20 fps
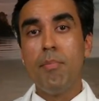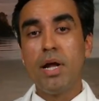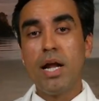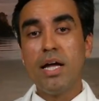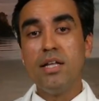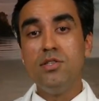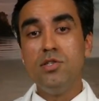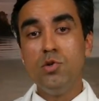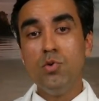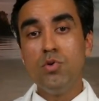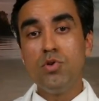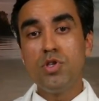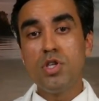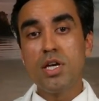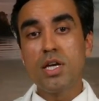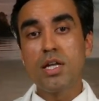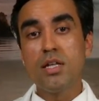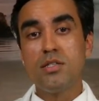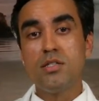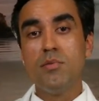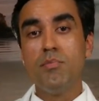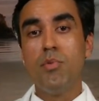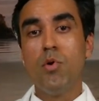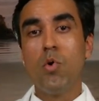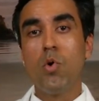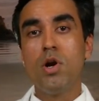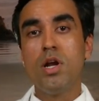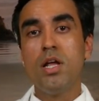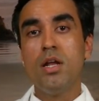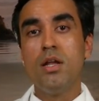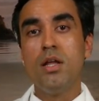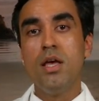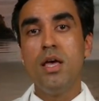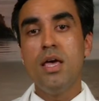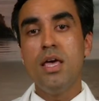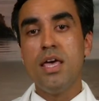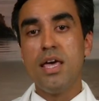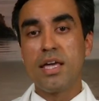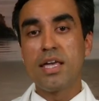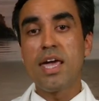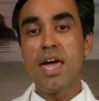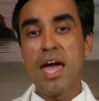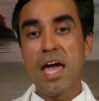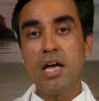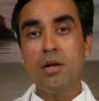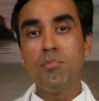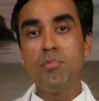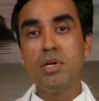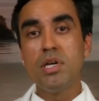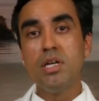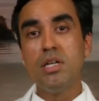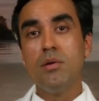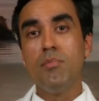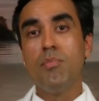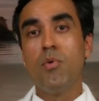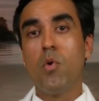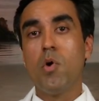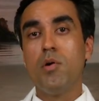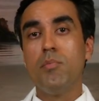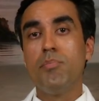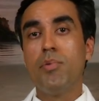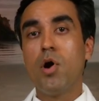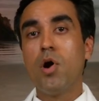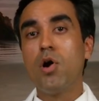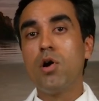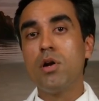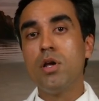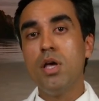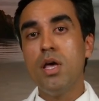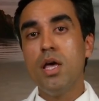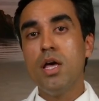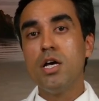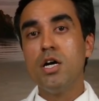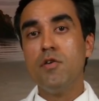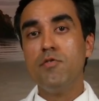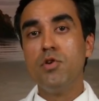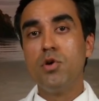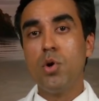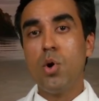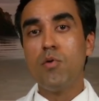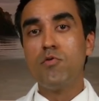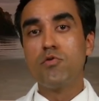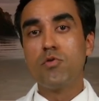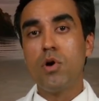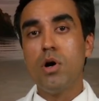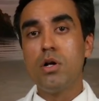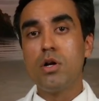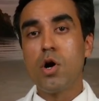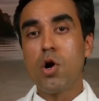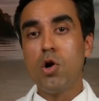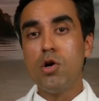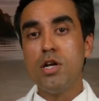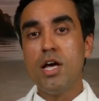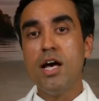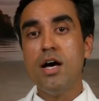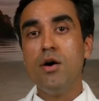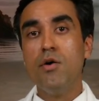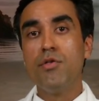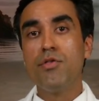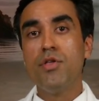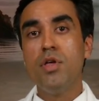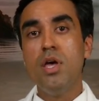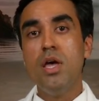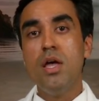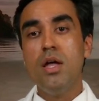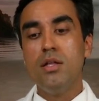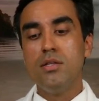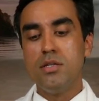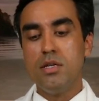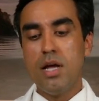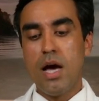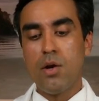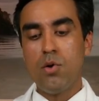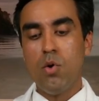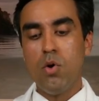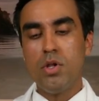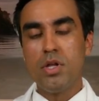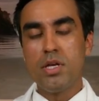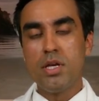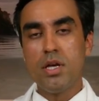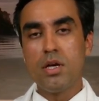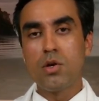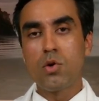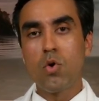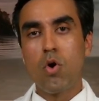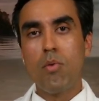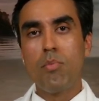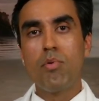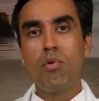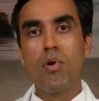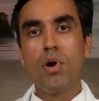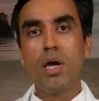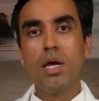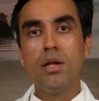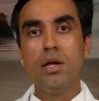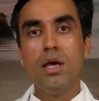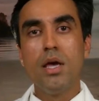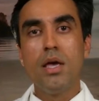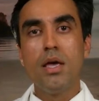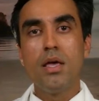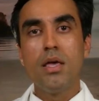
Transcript: But I do think it's important, it can be an important part of your overall heart health to not only incorporate